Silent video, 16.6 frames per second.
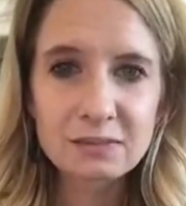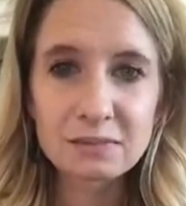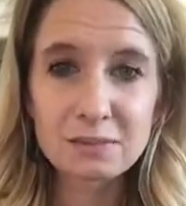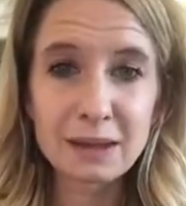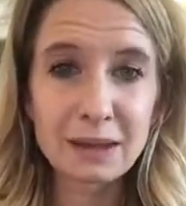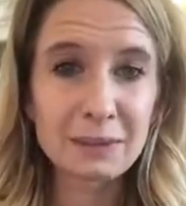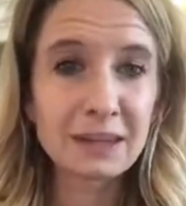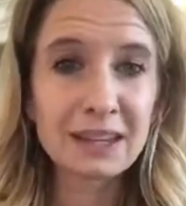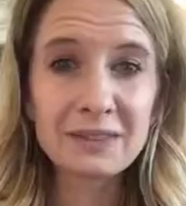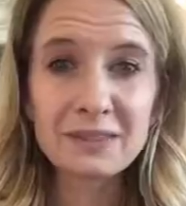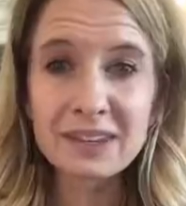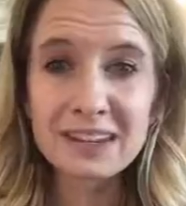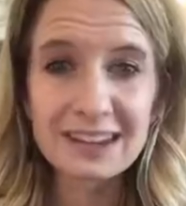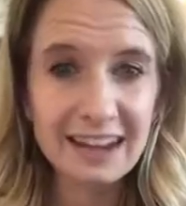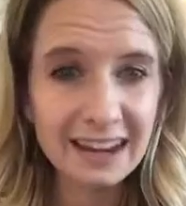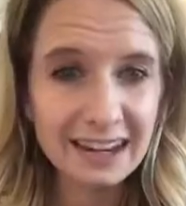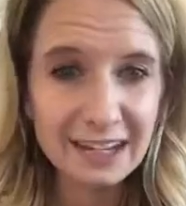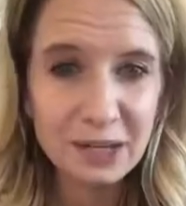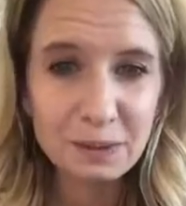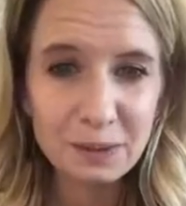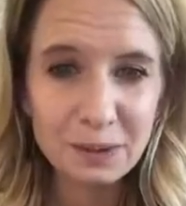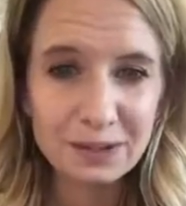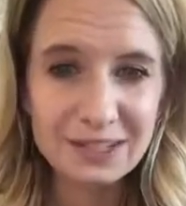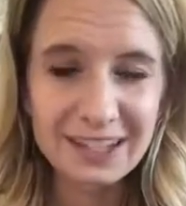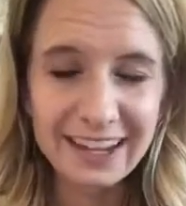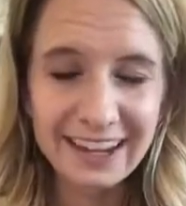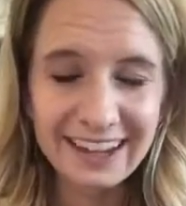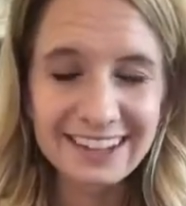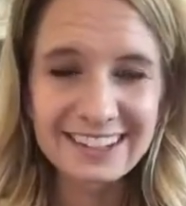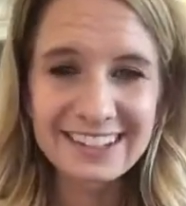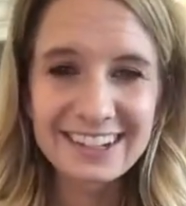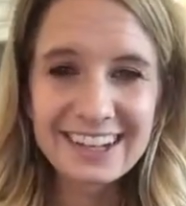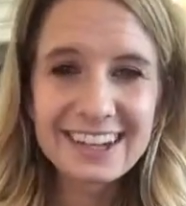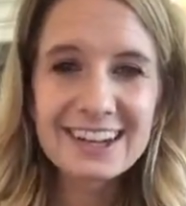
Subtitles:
maybe even 90%